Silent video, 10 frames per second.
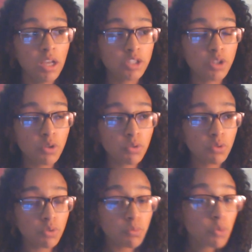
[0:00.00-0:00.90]

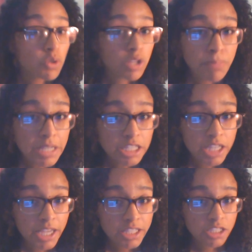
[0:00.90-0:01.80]
So will there be
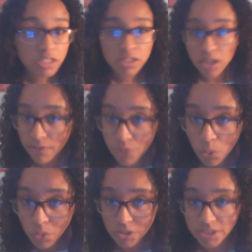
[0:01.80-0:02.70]
changes? Of
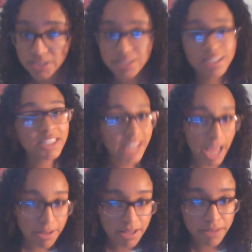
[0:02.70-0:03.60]
course, it's an
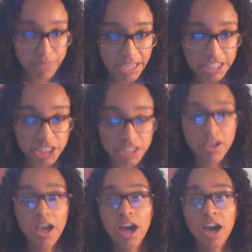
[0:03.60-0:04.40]
adaptation.